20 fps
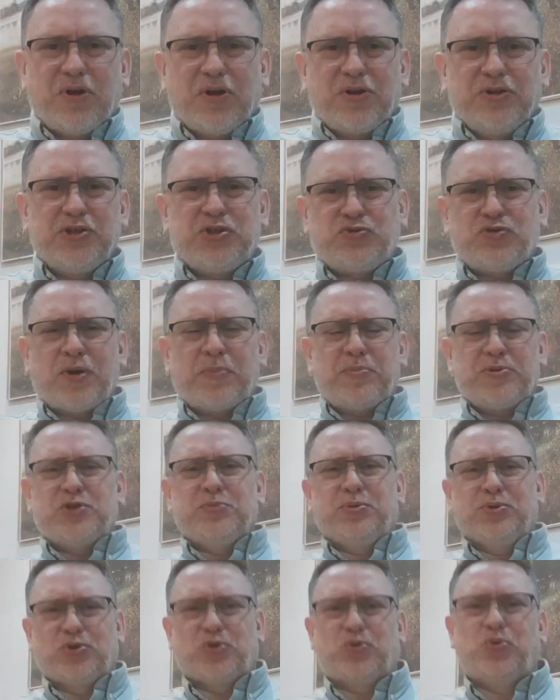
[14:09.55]

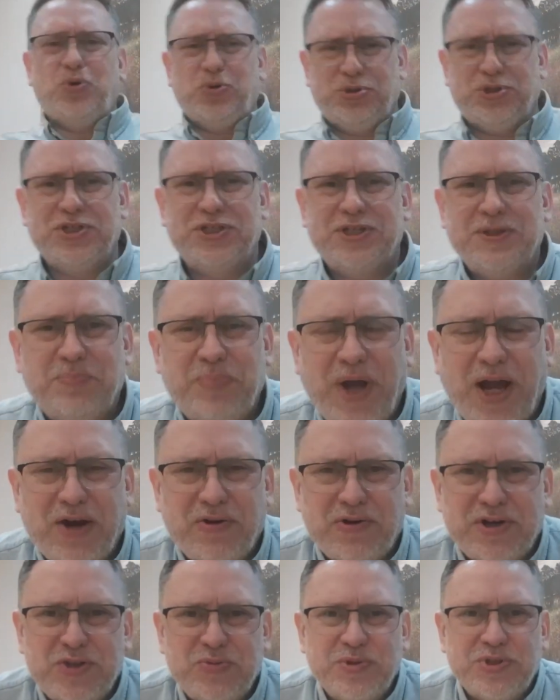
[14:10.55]
disreputable quarters in
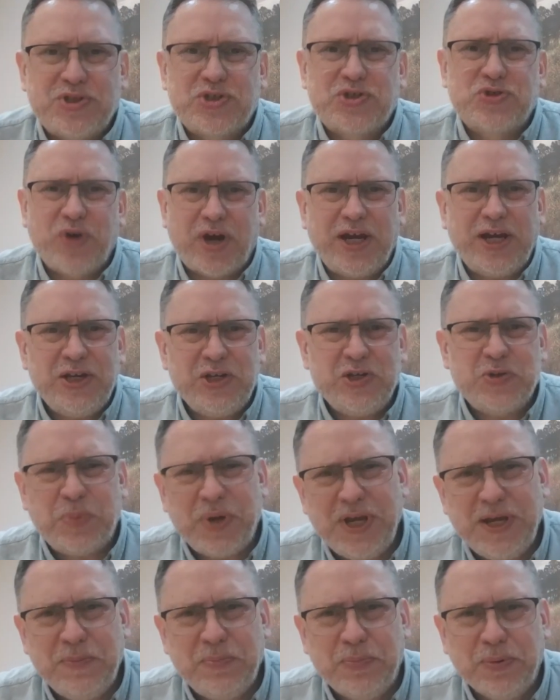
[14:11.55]
Paris with strange
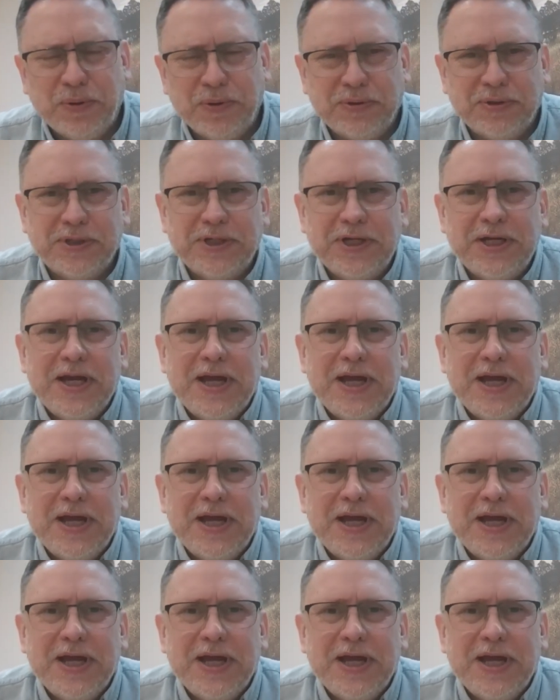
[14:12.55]
people,